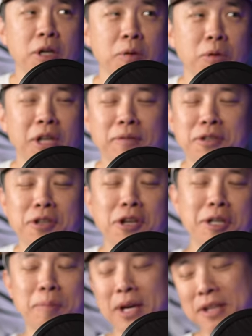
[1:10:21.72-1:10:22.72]
We'll have to
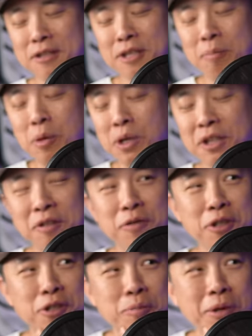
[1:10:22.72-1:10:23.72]
talk about at some point in a
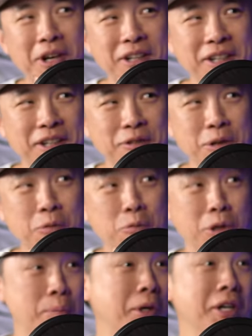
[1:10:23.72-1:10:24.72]
future podcast what
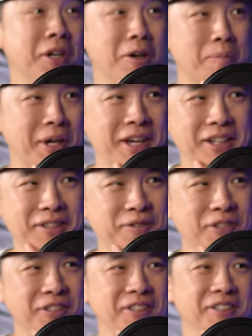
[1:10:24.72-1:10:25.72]
we put in our bags
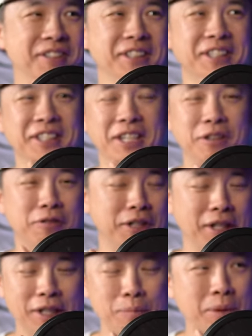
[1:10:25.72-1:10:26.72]
yeah. for either
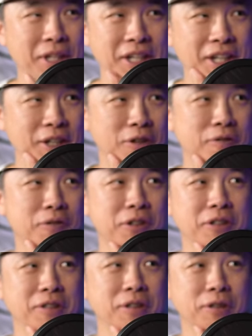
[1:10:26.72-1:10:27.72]
daily play or
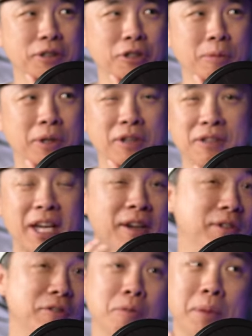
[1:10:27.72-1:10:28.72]
for or tournament use. I have
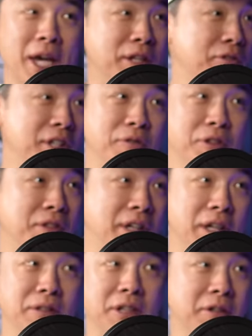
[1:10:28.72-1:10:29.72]
different bags for different
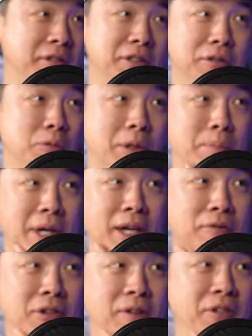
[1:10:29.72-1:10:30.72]
things. I don't use one
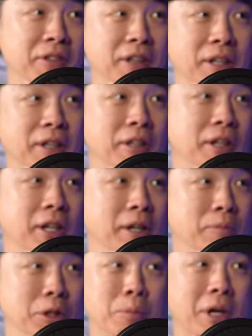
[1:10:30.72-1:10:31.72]
bag for everything.
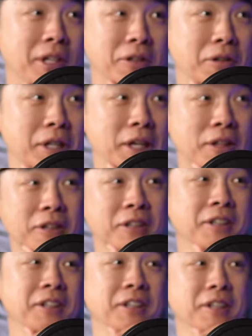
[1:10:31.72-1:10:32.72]
Um, you probably don't either
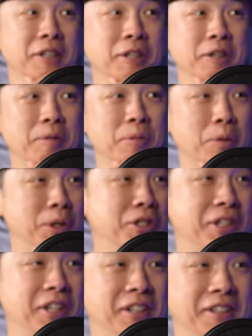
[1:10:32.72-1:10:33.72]
but we
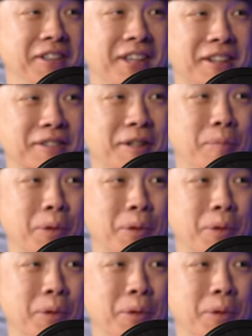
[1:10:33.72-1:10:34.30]
should get into that at some